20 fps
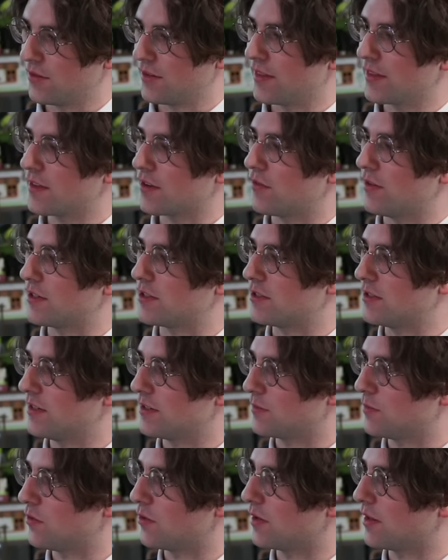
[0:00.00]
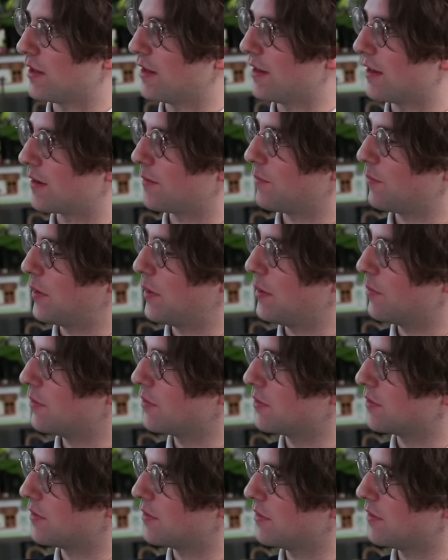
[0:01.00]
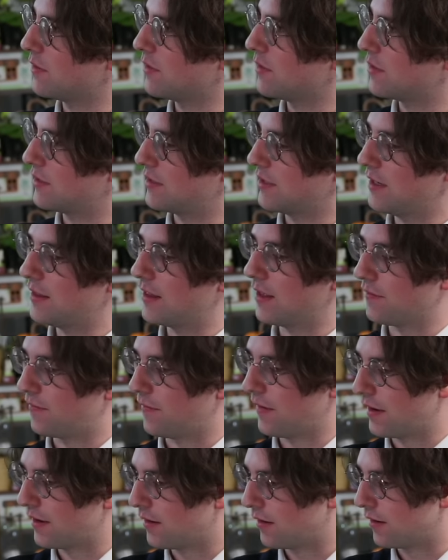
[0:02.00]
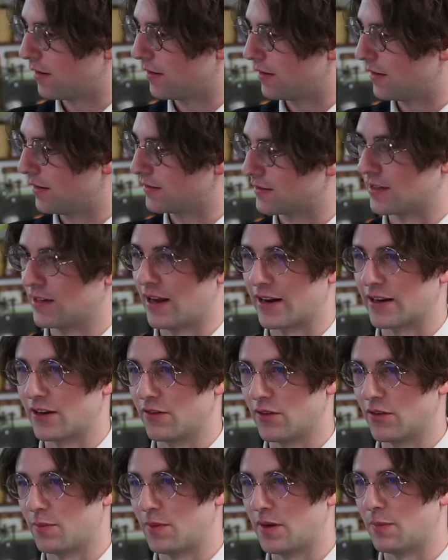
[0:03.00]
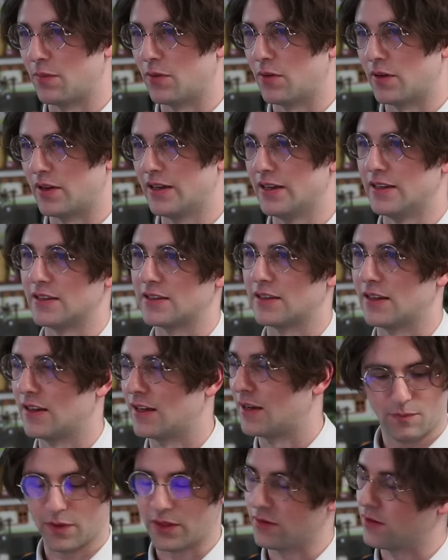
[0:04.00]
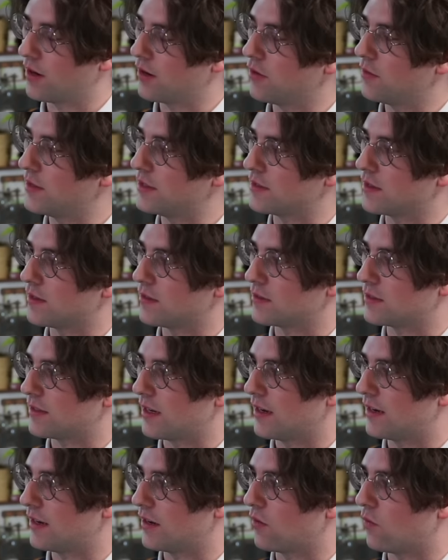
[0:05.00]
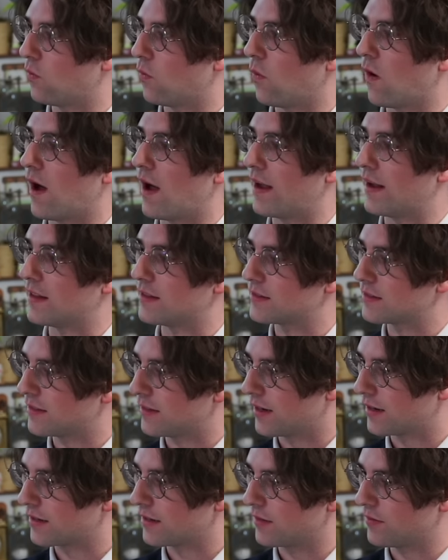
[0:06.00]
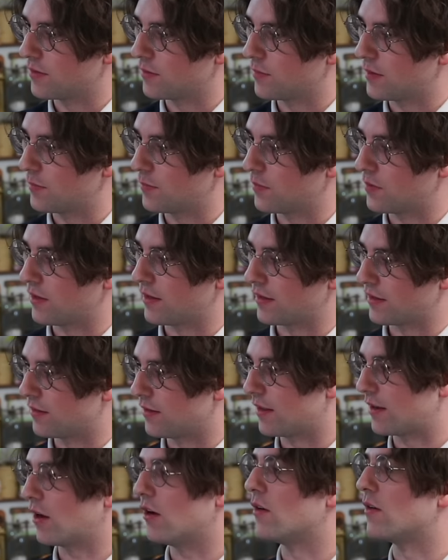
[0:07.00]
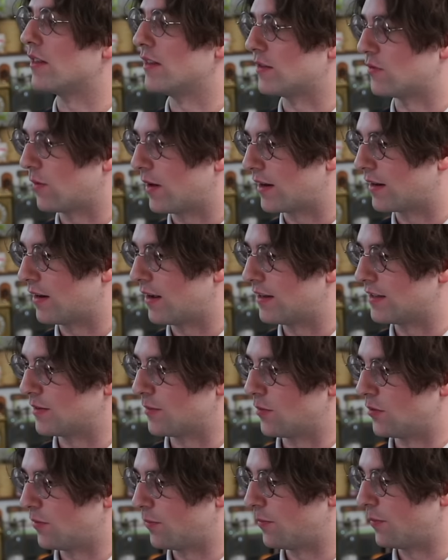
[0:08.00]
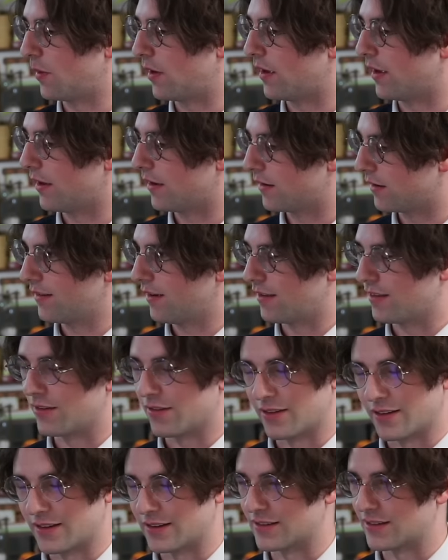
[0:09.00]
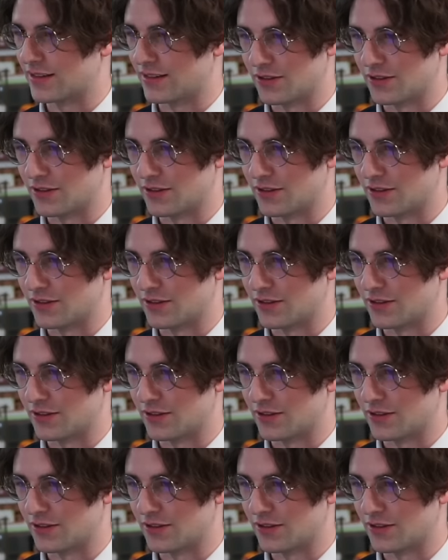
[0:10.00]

I think the question is more like people see that fan art is connecting with people instantly, but they're not always understanding why it's connecting with people. Like they're like, oh, it's recognizable, but other things can